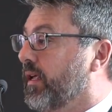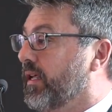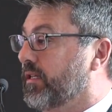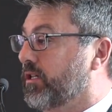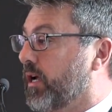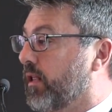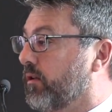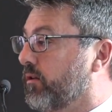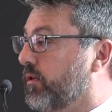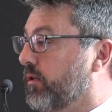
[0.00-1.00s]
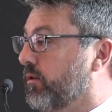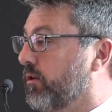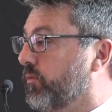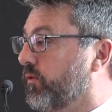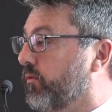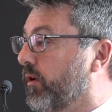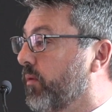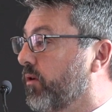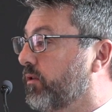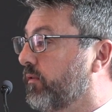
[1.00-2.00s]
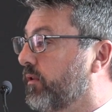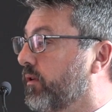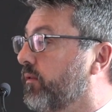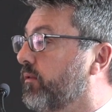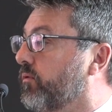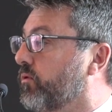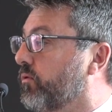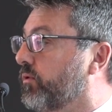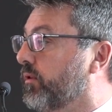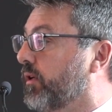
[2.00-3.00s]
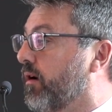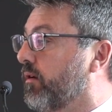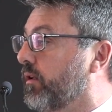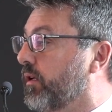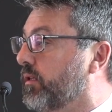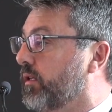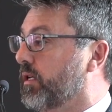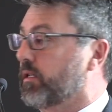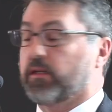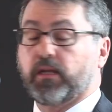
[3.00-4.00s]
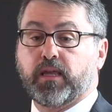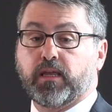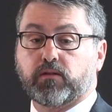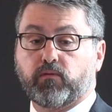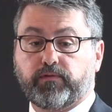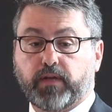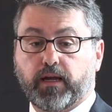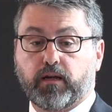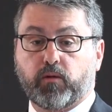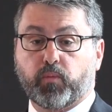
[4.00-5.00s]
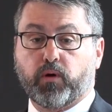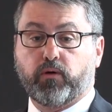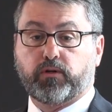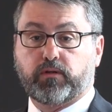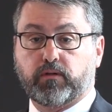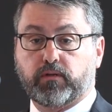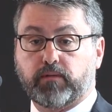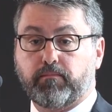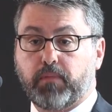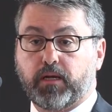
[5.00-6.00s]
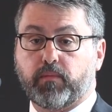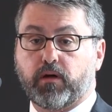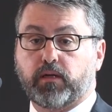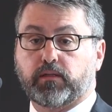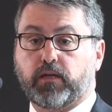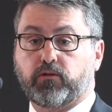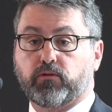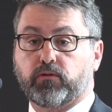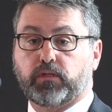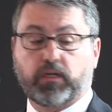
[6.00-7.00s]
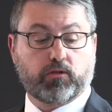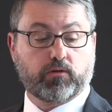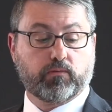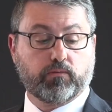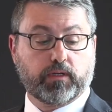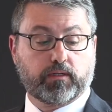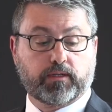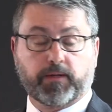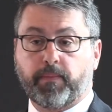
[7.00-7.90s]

is challenged in terms of where most of the resources currently exist. So we've taken an approach to minimise that jurisdictional risk.